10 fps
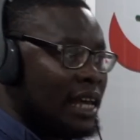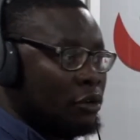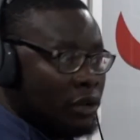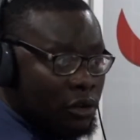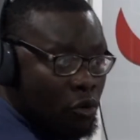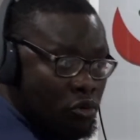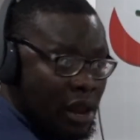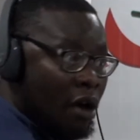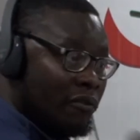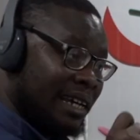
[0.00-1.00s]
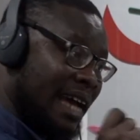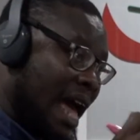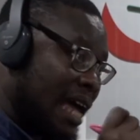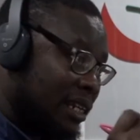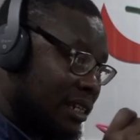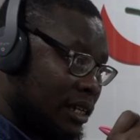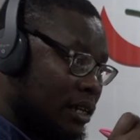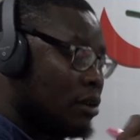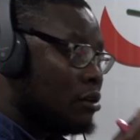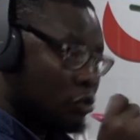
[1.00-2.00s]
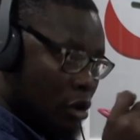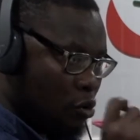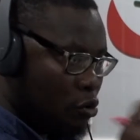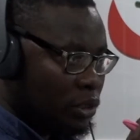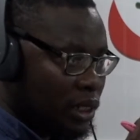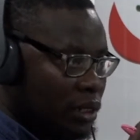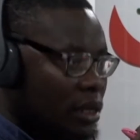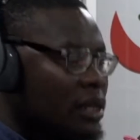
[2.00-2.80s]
that you're the owner of the card you are holding.